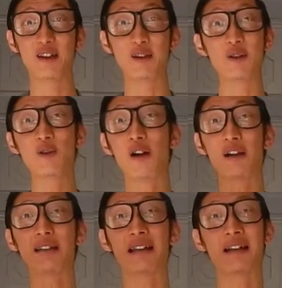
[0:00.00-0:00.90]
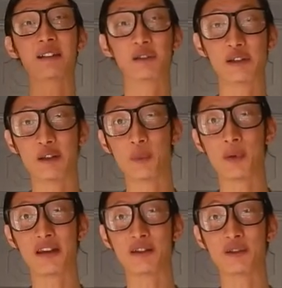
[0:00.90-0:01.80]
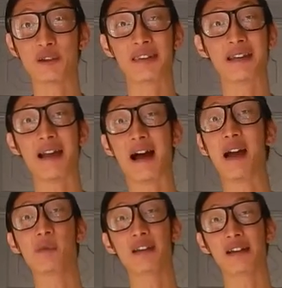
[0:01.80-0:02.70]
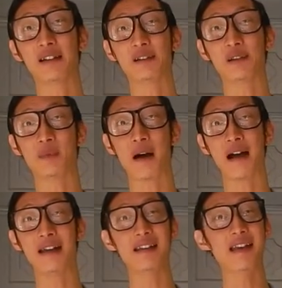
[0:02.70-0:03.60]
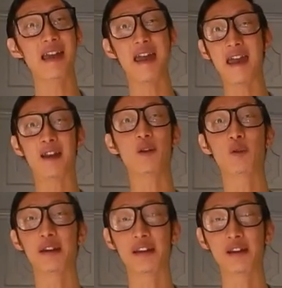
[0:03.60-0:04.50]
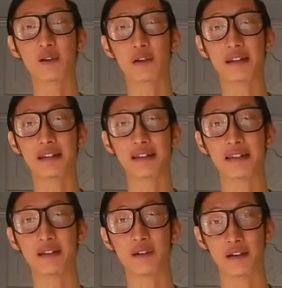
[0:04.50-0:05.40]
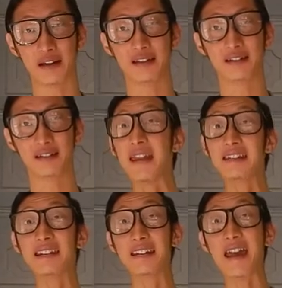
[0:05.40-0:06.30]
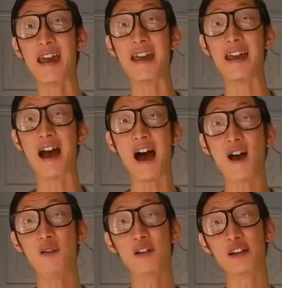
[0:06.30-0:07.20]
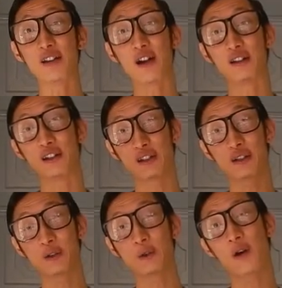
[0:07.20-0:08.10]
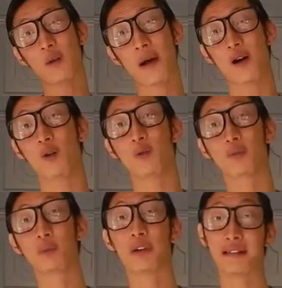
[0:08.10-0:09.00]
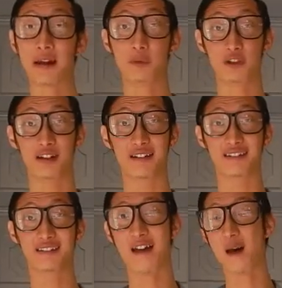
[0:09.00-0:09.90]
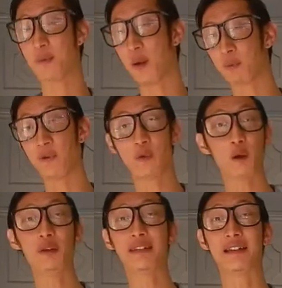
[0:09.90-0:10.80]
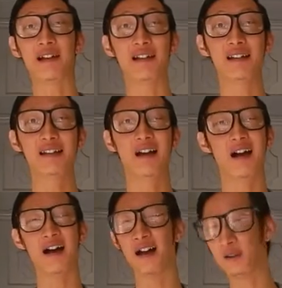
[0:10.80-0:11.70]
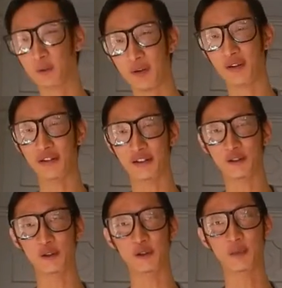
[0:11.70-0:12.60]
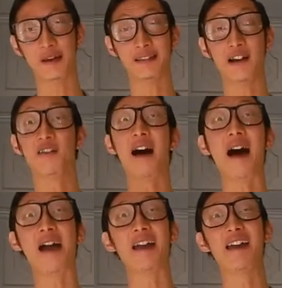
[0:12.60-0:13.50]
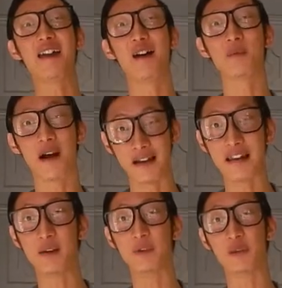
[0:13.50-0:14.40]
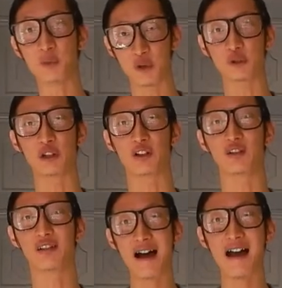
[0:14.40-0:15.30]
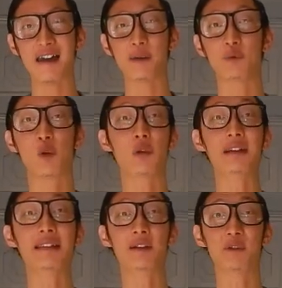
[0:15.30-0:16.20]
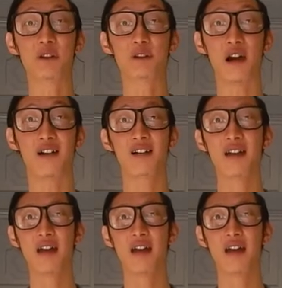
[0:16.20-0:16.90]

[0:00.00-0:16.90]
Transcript: You are entitled to your opinion just like I'm entitled to mine, and we can agree to disagree. And today, I want to talk to you about perception. But before we start, I should probably introduce myself. Hi, my name is Moosh. I am 27 years young.